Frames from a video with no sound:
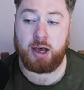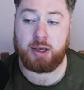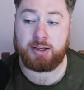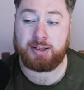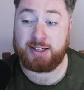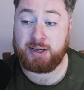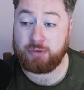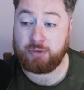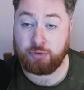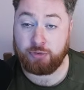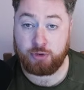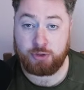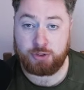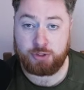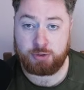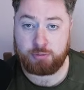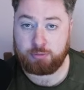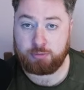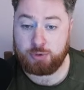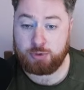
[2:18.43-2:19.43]

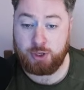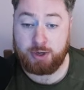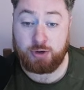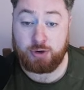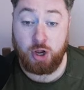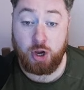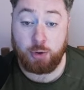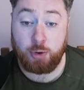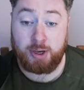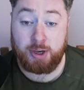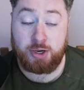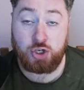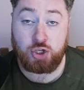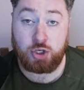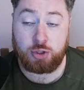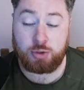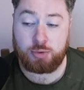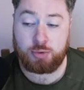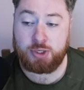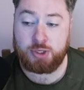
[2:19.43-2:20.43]
different, say, known
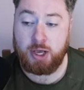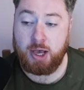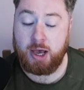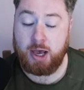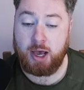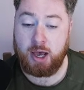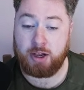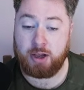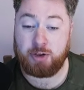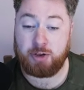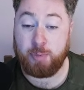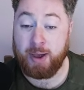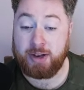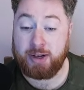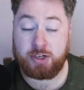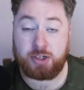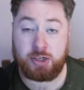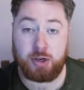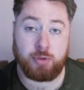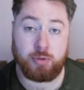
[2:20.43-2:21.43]
issues
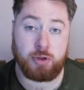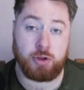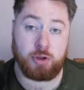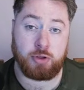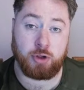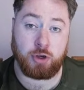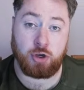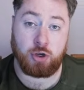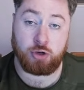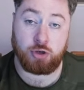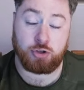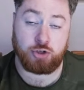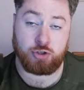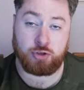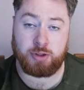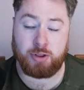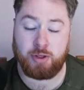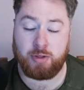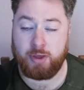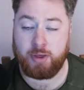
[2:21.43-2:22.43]
depending on the country
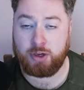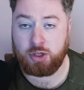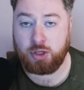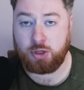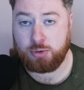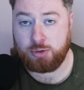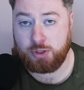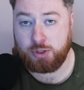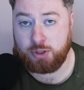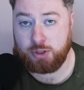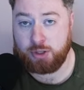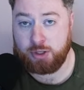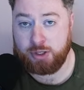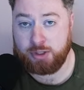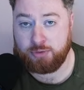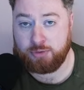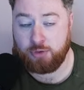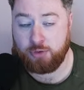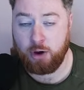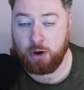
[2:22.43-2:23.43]
that that user is
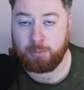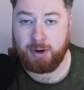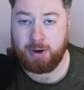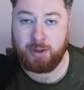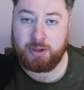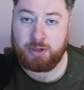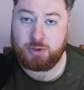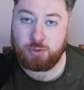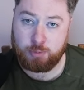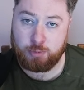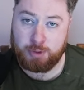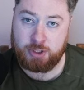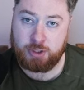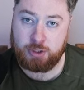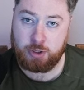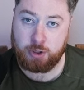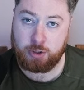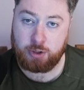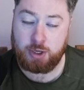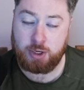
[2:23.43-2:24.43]
from. Now, this would be
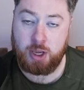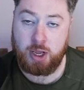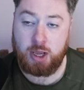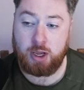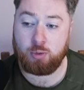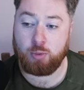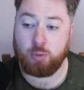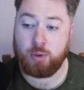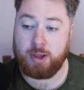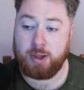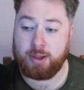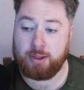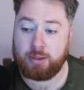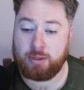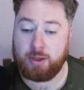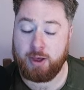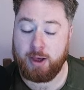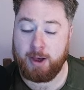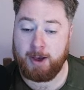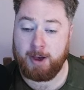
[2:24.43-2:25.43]
done with
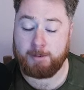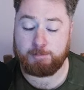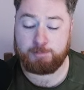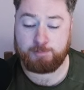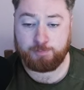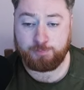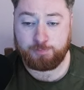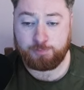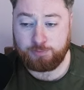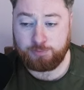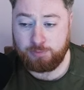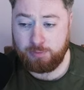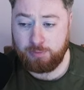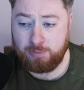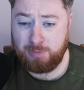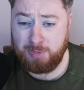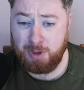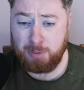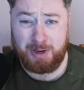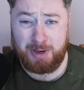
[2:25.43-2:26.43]

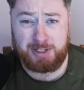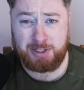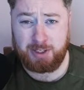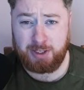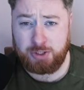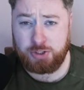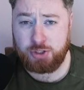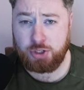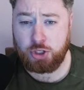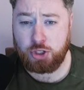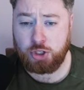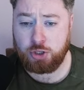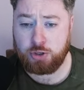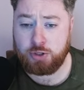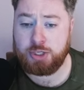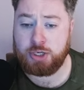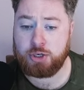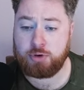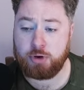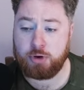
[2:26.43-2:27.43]
basically security
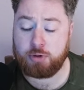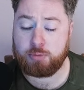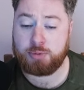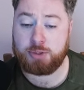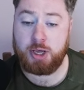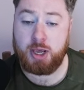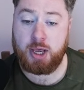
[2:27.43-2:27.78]
groups.